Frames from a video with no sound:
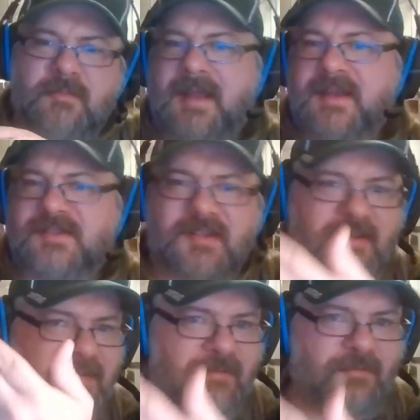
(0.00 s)
My
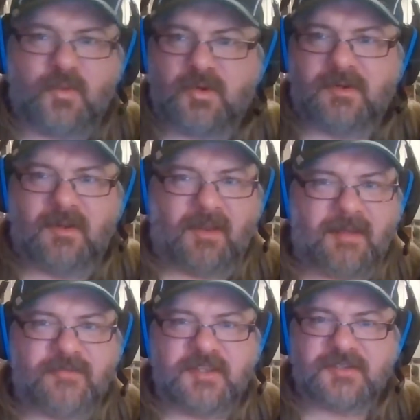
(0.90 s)
son would
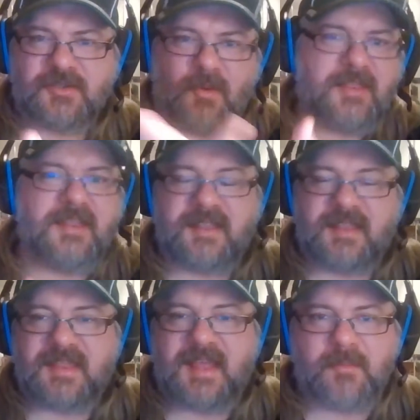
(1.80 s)
love this, so I think
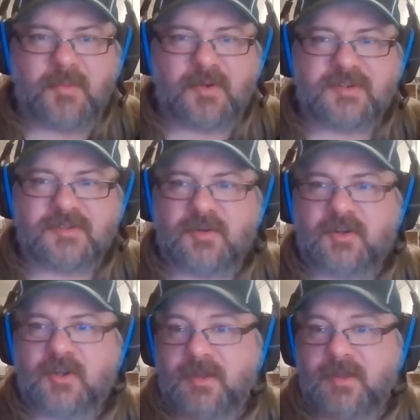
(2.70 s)
that that book is going to
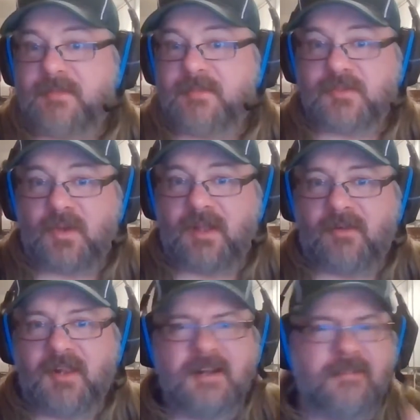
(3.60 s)
go to him as well.
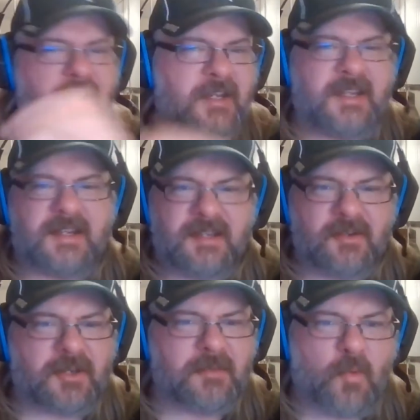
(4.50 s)
Again,
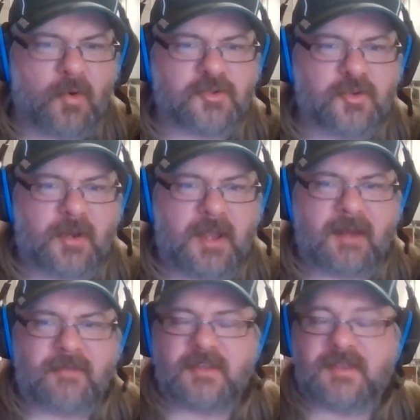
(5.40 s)
he'll get more joy
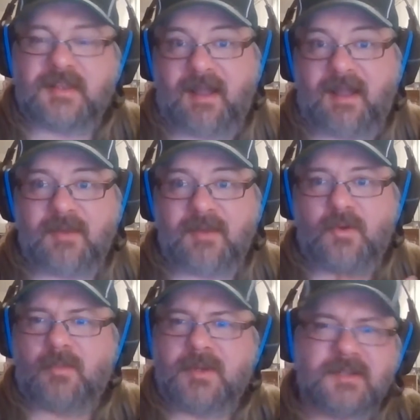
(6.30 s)
out of it than I
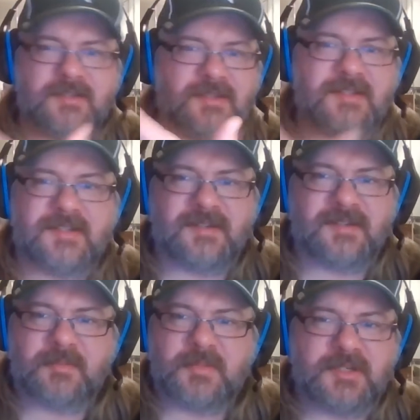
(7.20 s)
will because this isn't
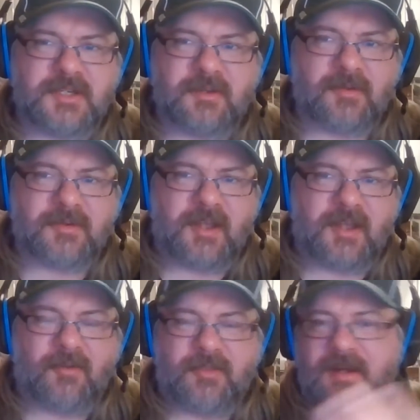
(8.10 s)
a particular
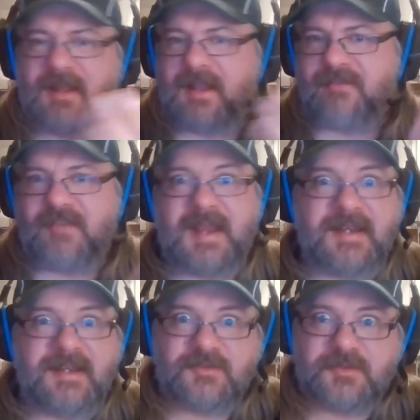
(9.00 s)
title that I have
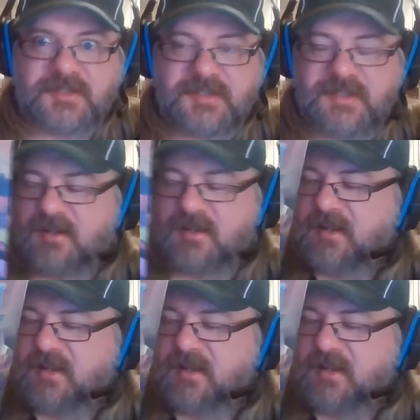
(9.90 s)
any interest in.